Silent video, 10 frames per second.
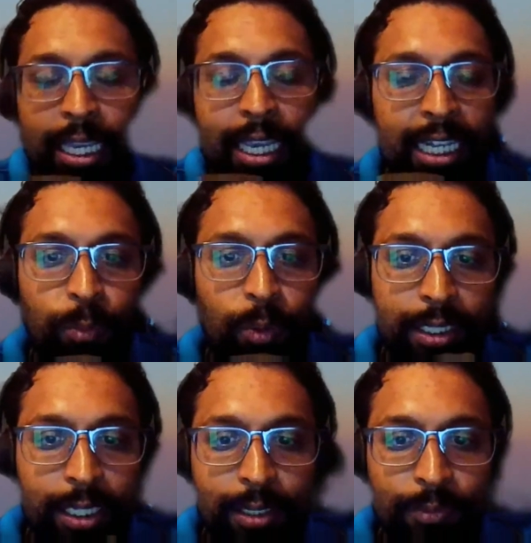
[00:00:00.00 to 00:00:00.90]

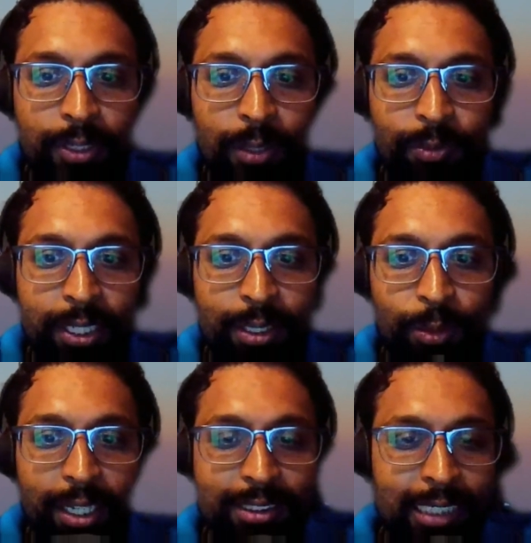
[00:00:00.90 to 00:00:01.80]
anyone can feel free to
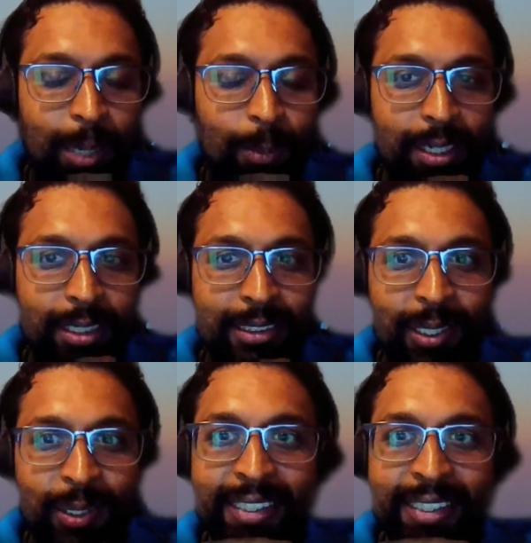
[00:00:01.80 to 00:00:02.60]
take a stab at it. So